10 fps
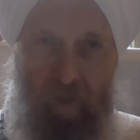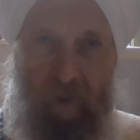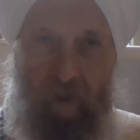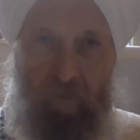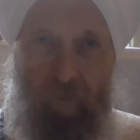
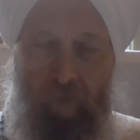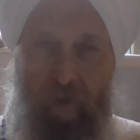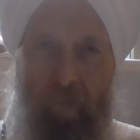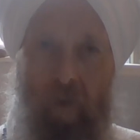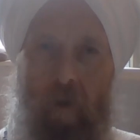money for
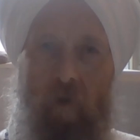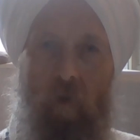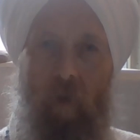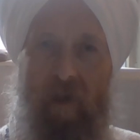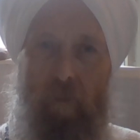it
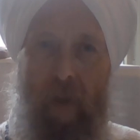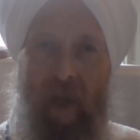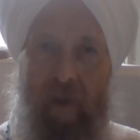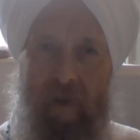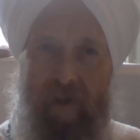to
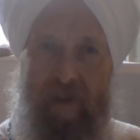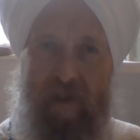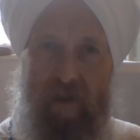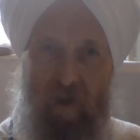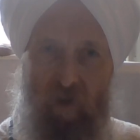expand
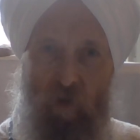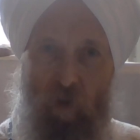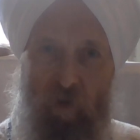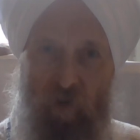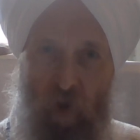this
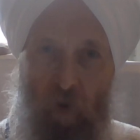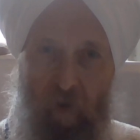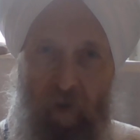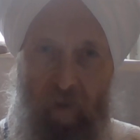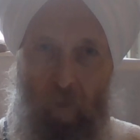
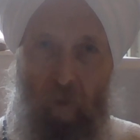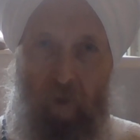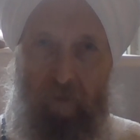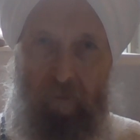story they want,